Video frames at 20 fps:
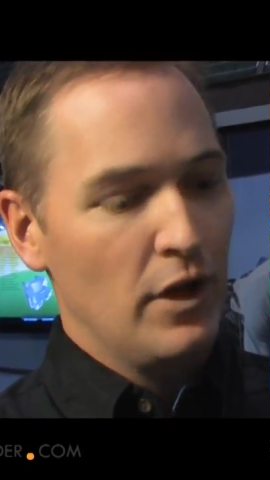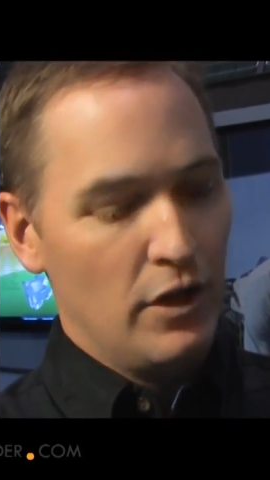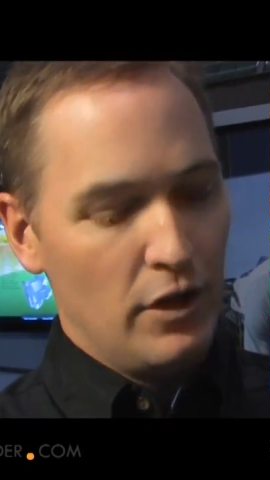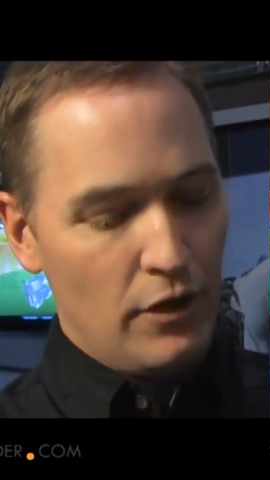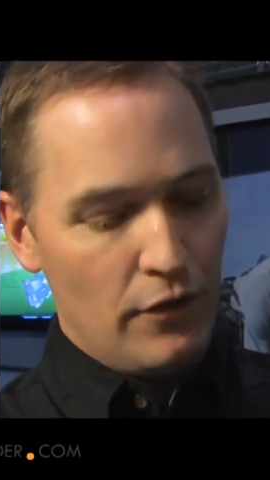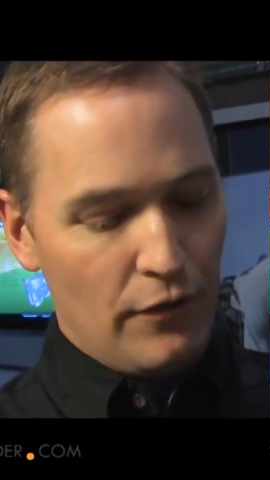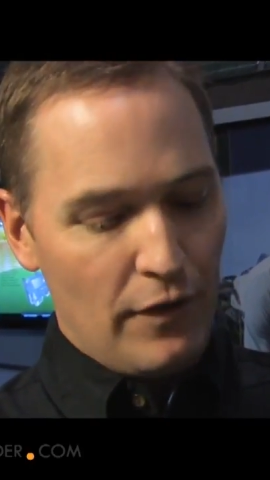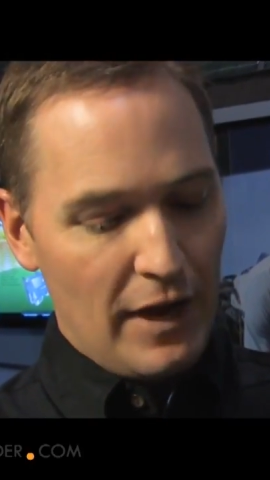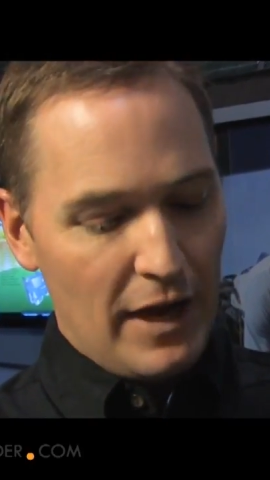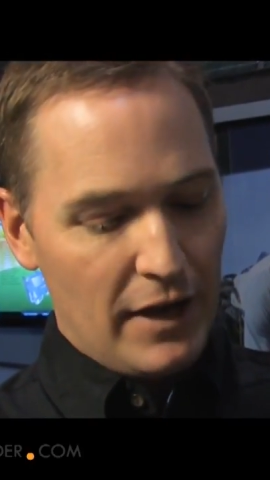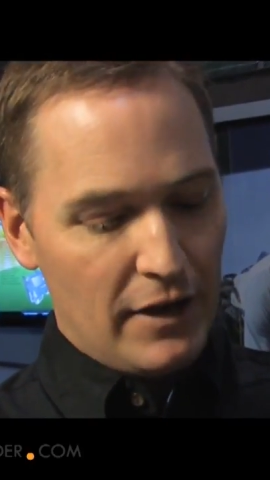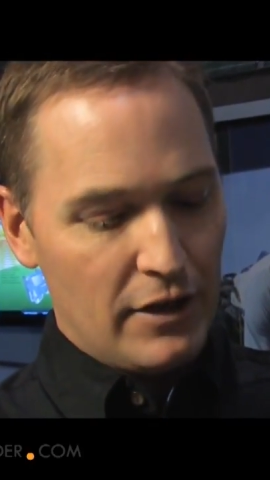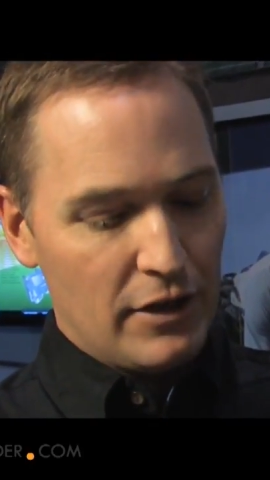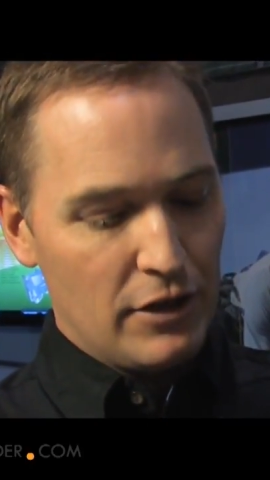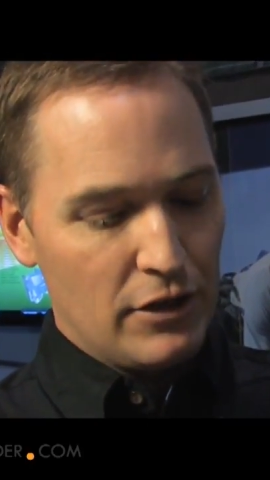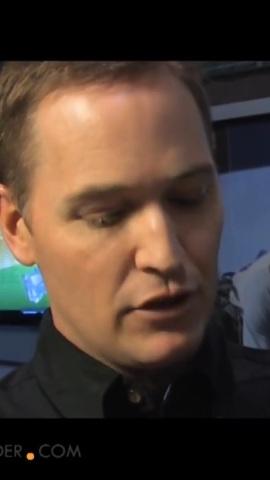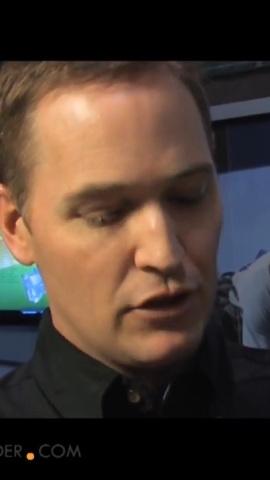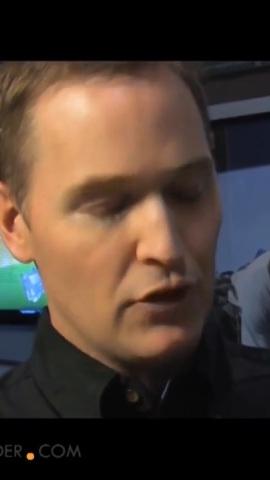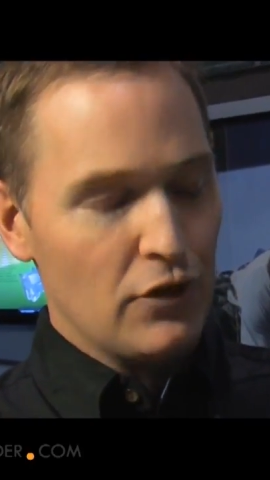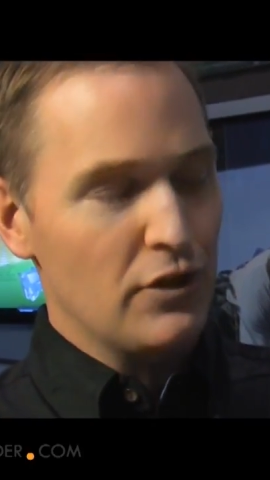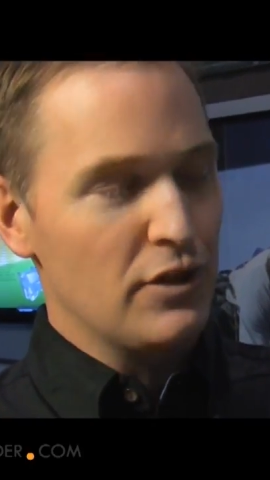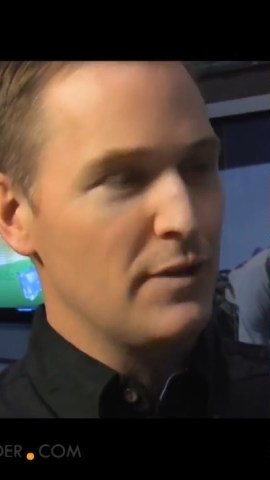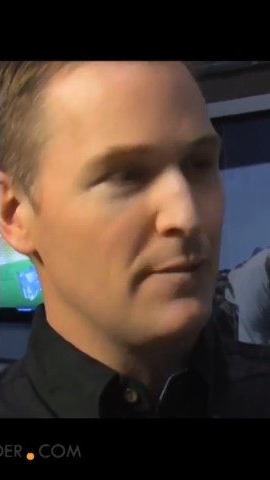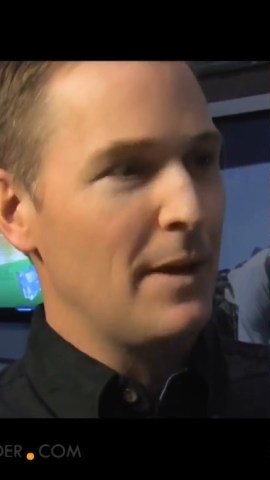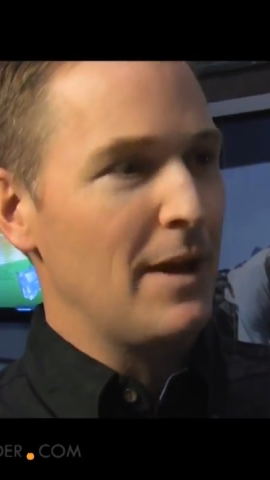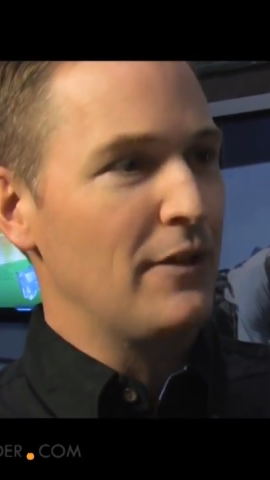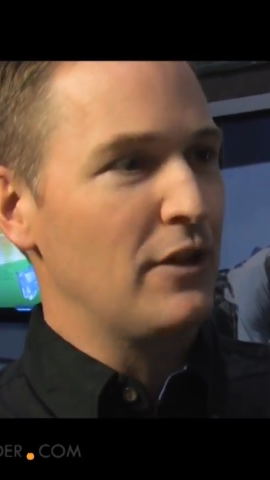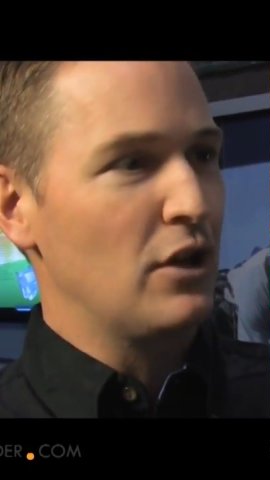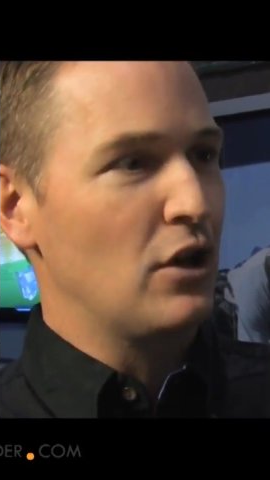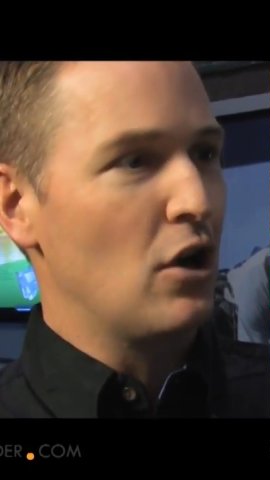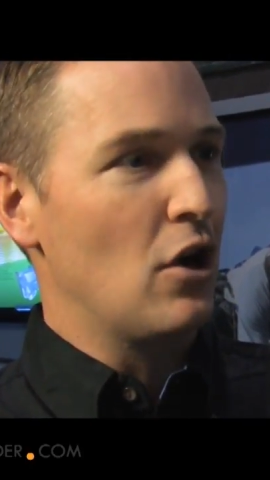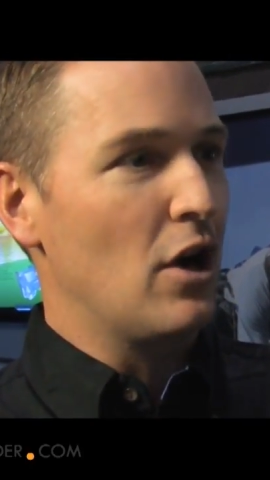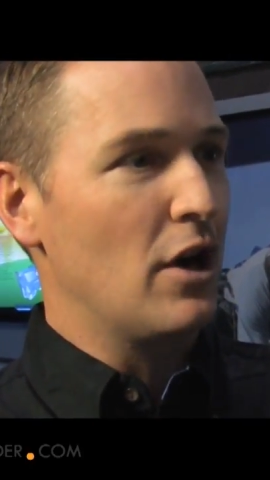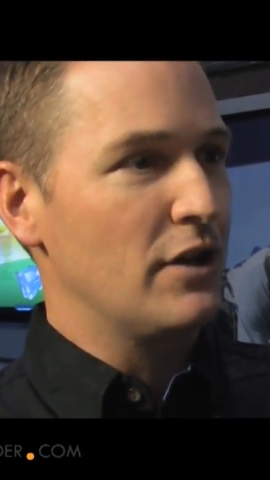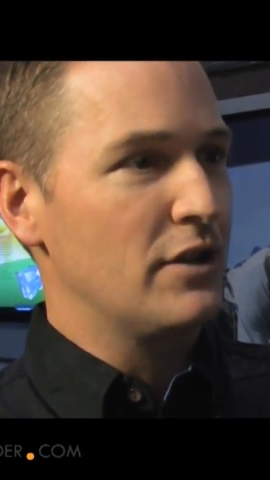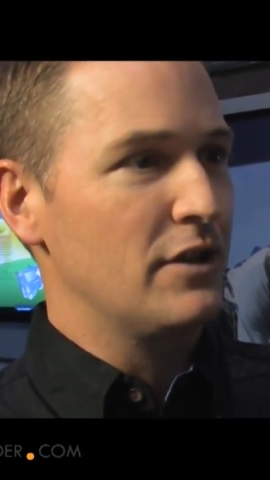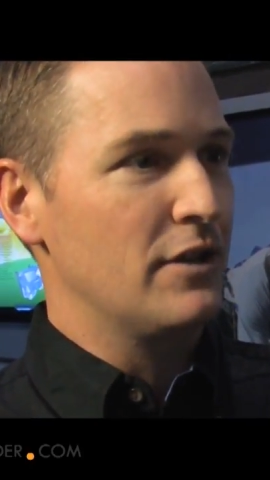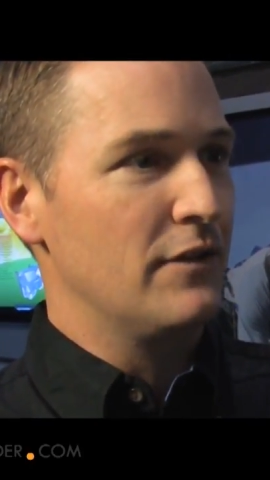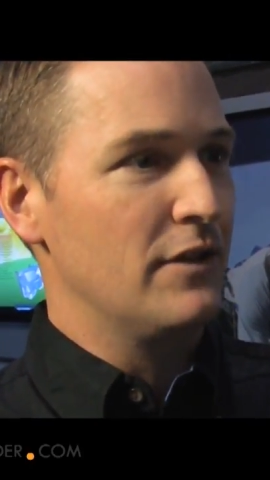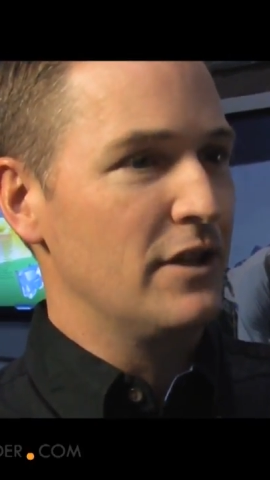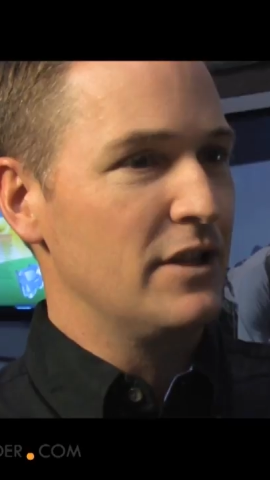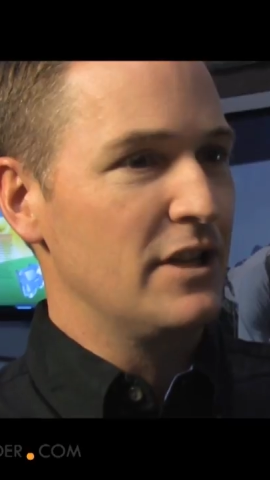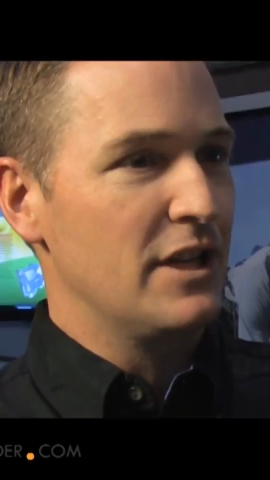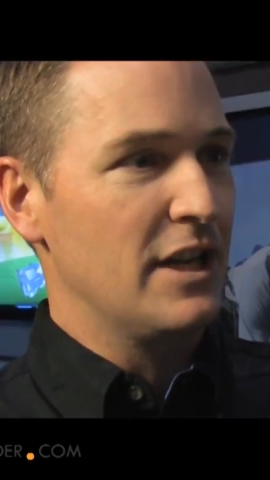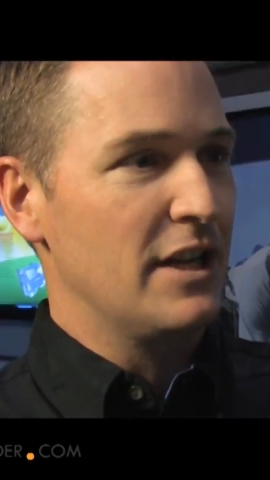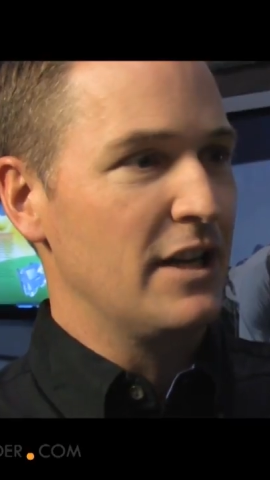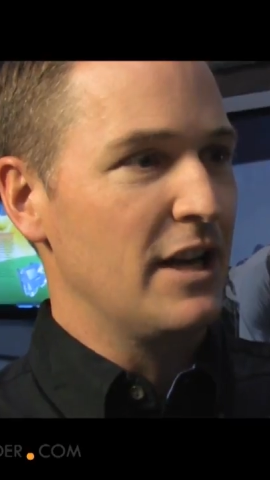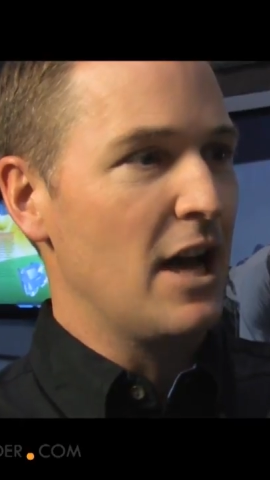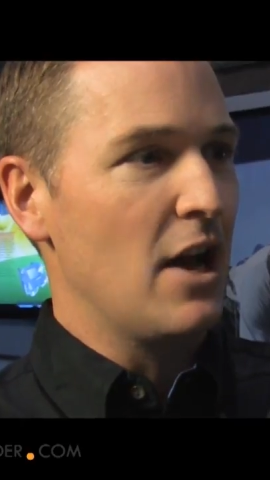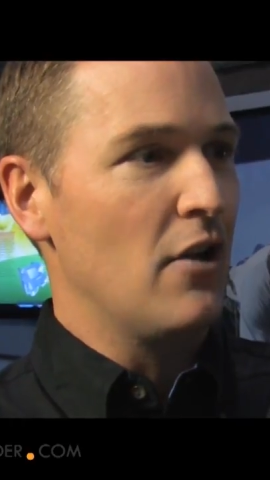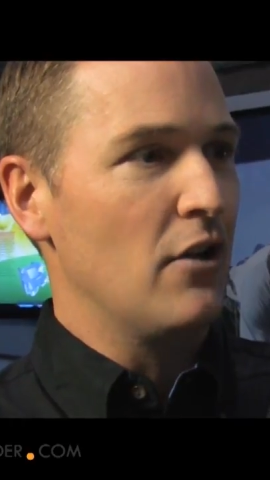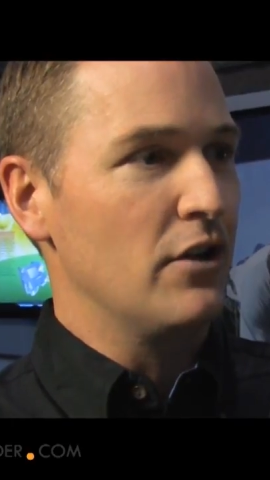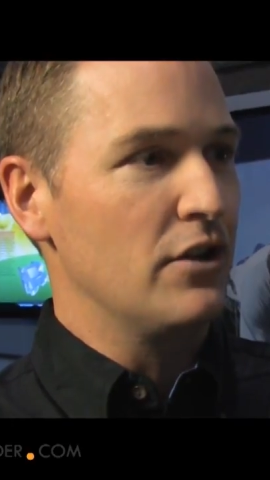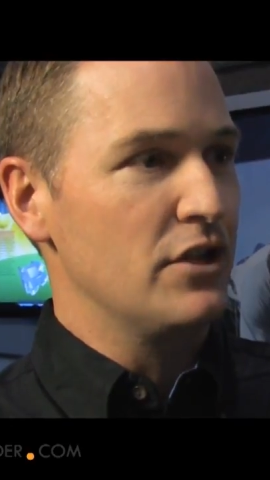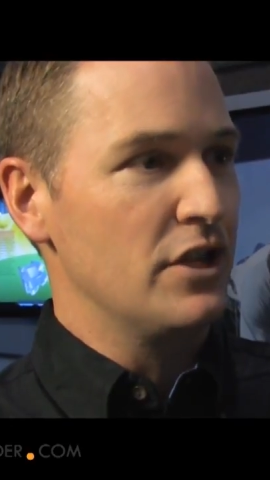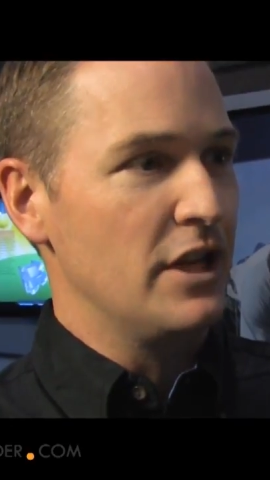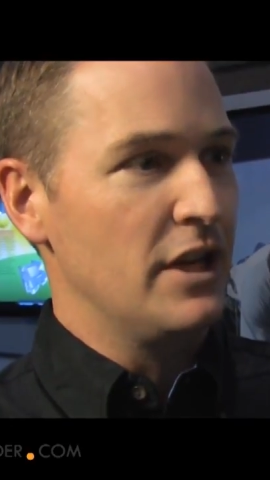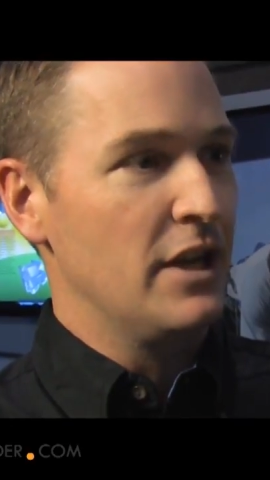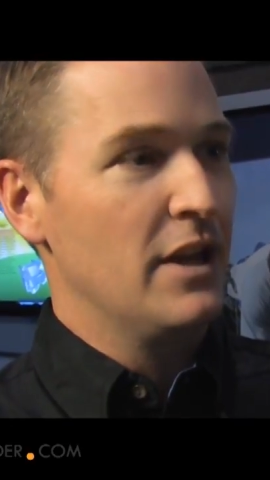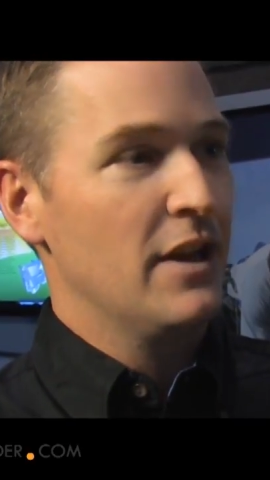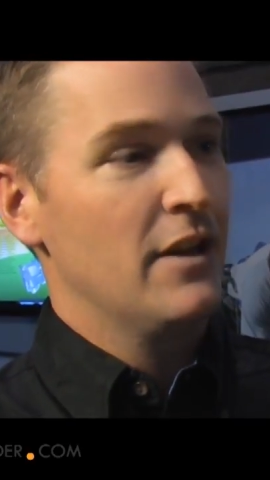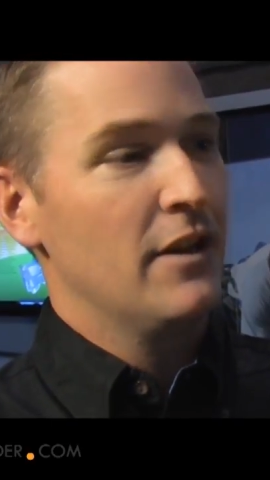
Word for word: You've had concerns about the cost of the technology,